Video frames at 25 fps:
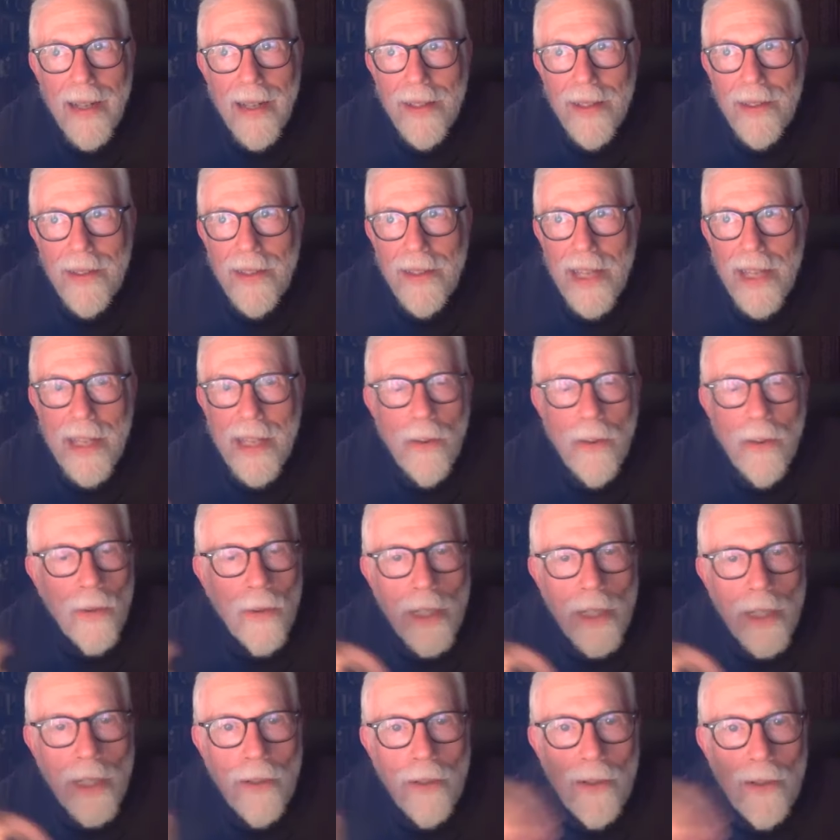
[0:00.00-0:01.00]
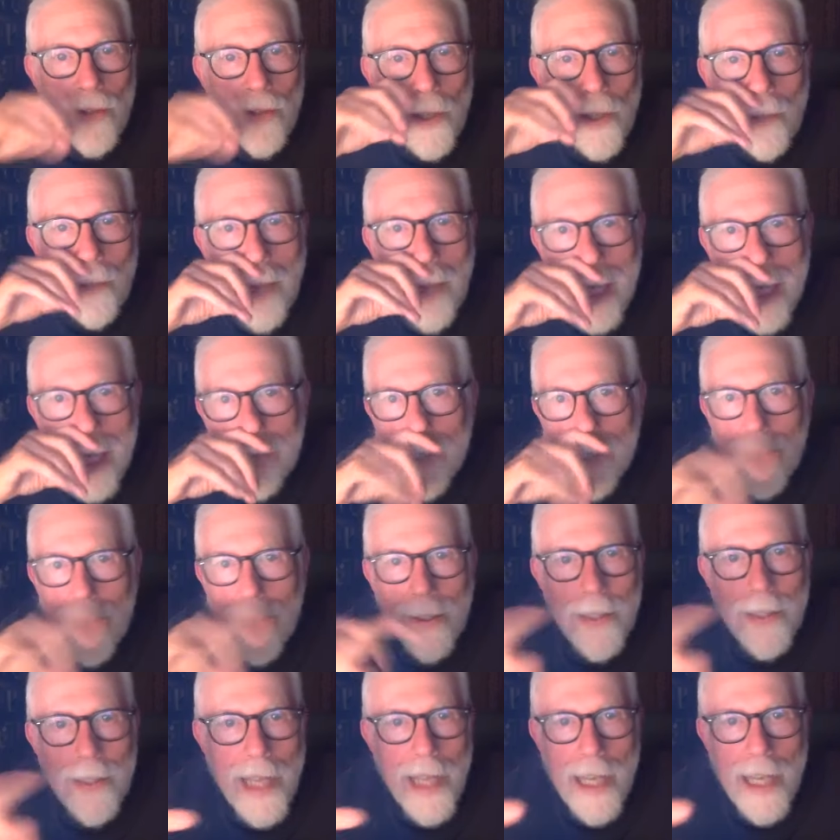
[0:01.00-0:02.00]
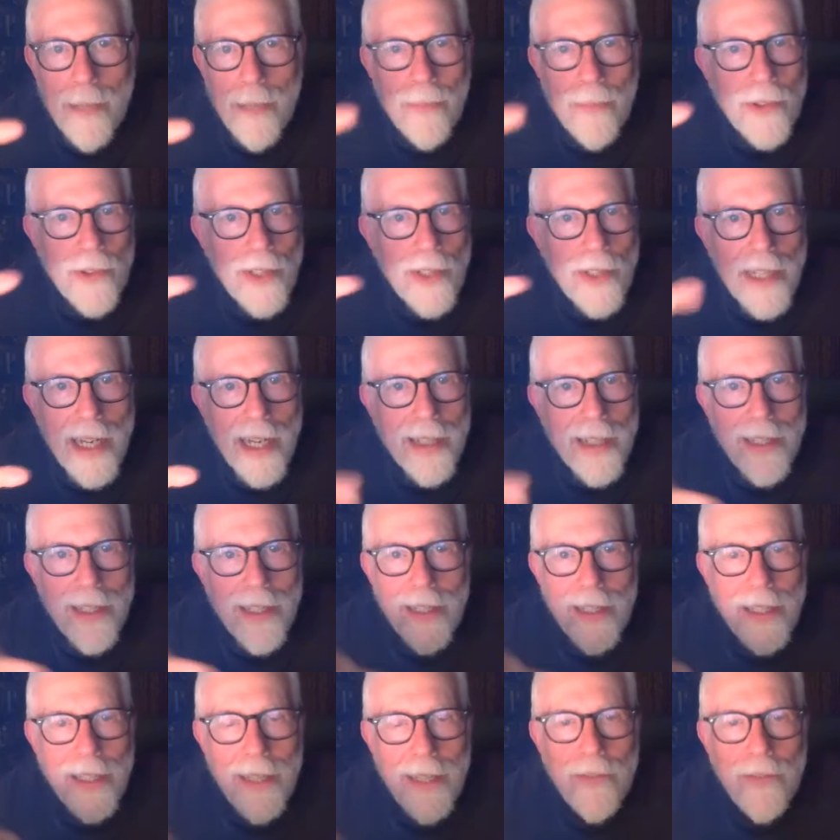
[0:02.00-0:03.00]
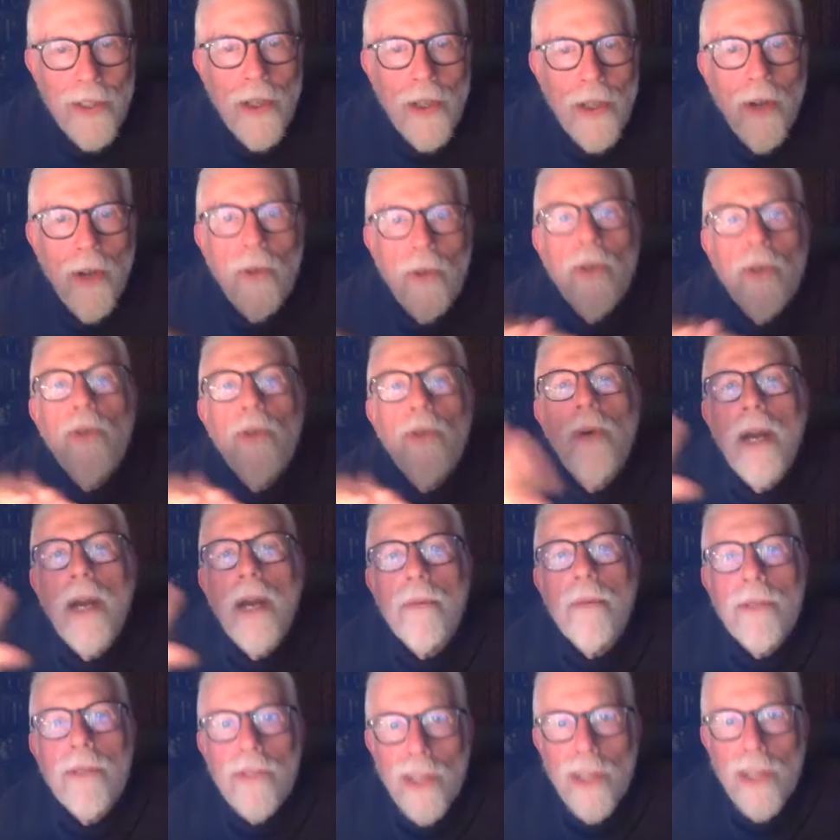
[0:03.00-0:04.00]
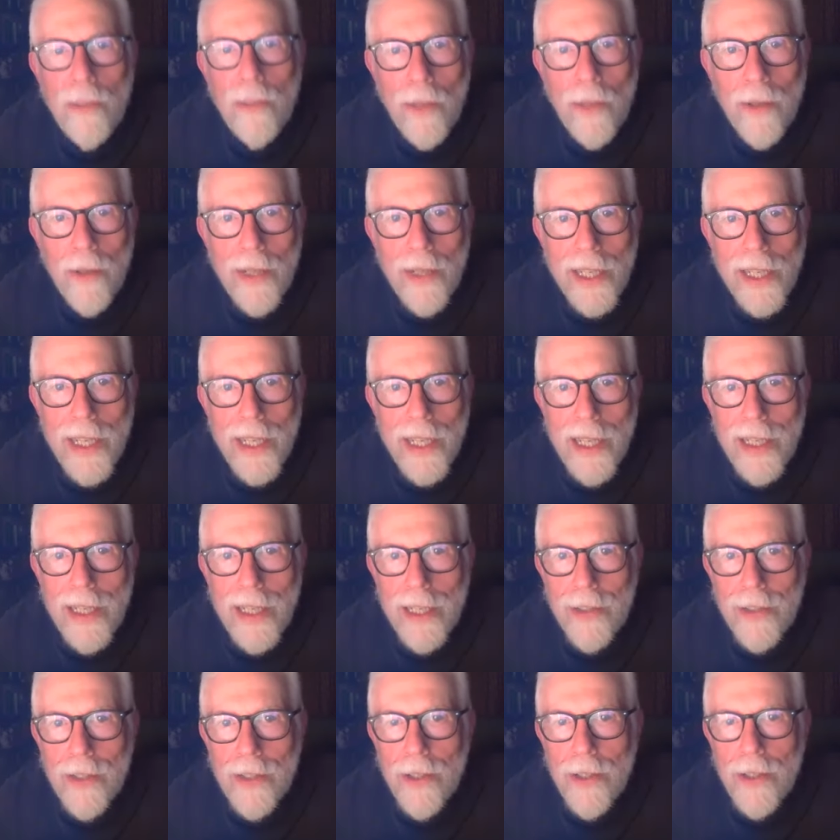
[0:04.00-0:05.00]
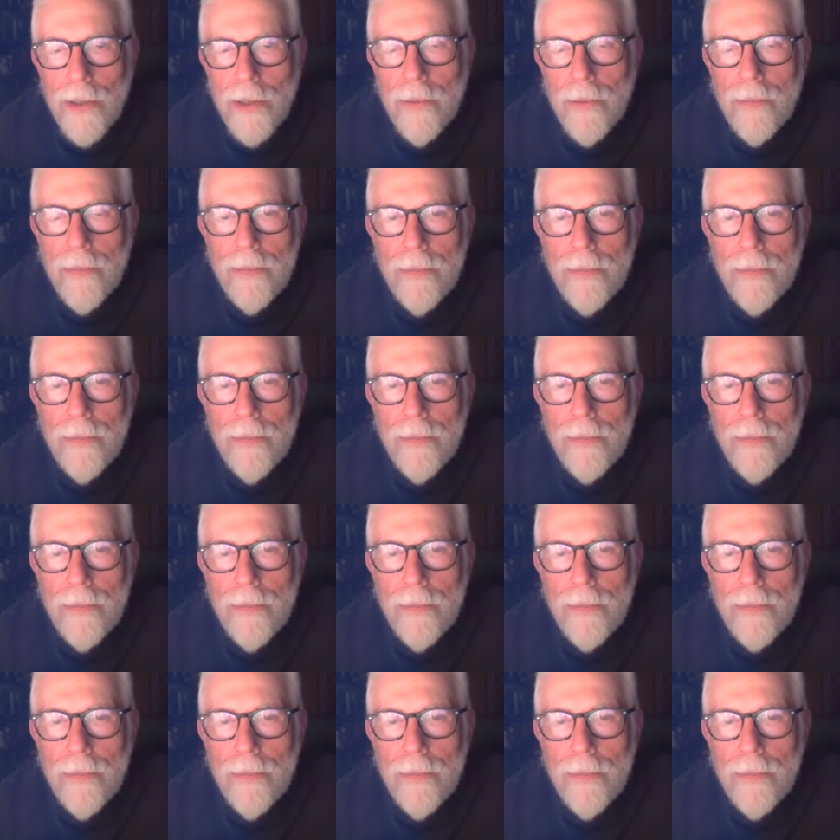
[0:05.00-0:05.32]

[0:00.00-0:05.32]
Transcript: They only used their magical names, and I didn't even know who I was communicating to.